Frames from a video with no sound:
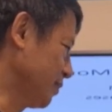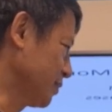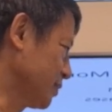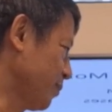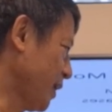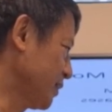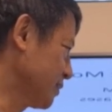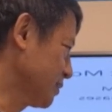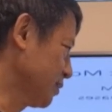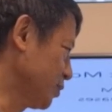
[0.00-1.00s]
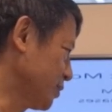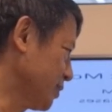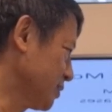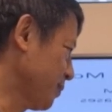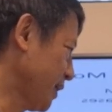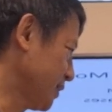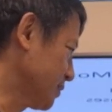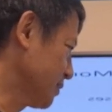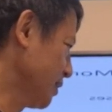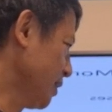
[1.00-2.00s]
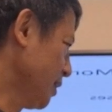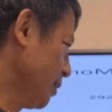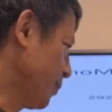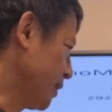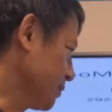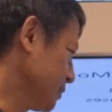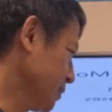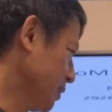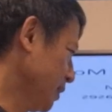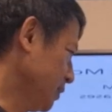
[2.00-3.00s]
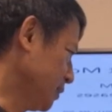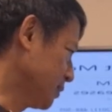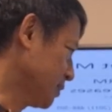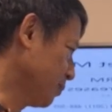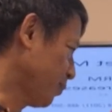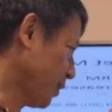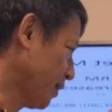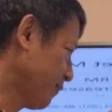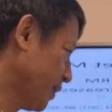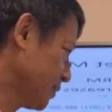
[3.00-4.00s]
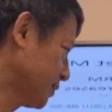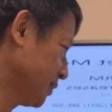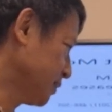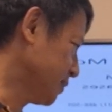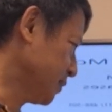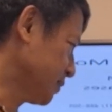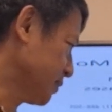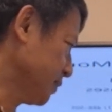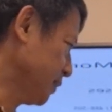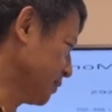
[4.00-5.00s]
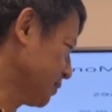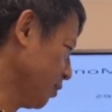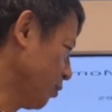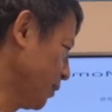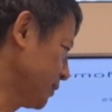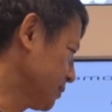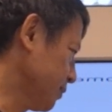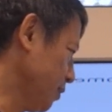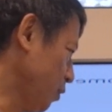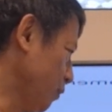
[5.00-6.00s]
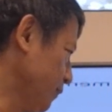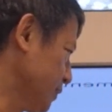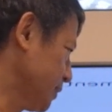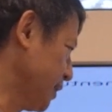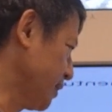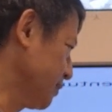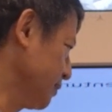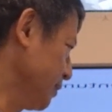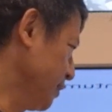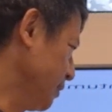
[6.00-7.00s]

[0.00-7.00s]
it's minus, returns minus. But its implied volatility is always over than